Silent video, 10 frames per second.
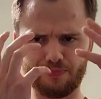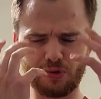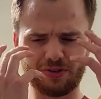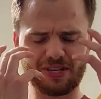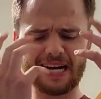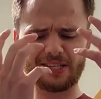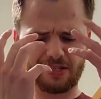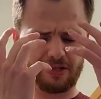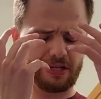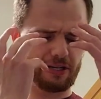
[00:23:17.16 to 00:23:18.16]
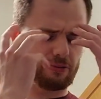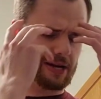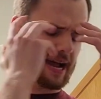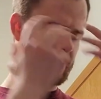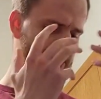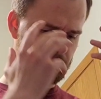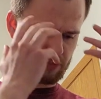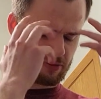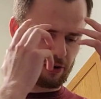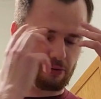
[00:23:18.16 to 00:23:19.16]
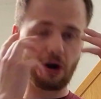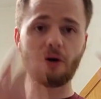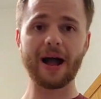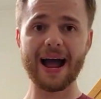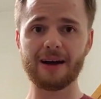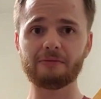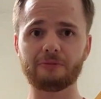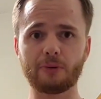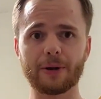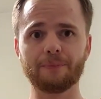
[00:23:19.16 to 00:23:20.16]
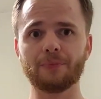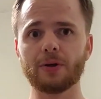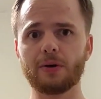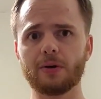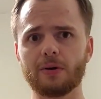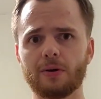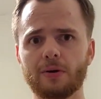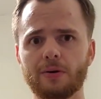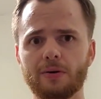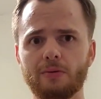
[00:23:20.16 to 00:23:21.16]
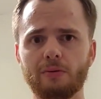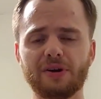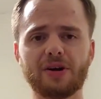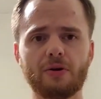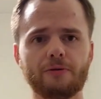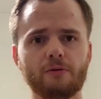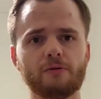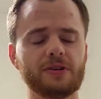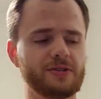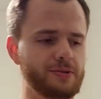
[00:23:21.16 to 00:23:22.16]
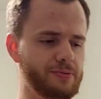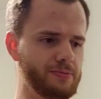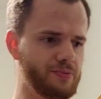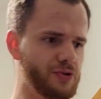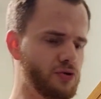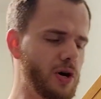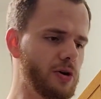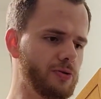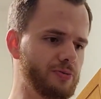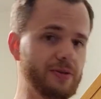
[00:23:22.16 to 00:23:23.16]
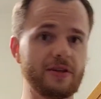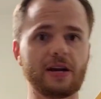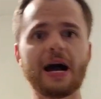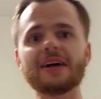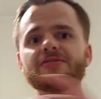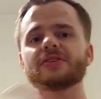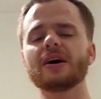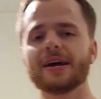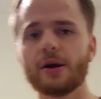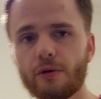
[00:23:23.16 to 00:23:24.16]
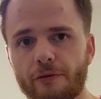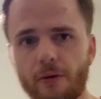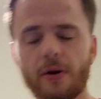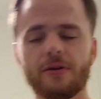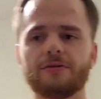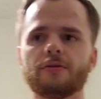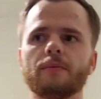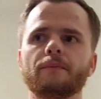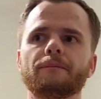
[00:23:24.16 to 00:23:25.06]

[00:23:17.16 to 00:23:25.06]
those thoughts that you would have, that we would all have when we go through these struggles. We think God is not here for us.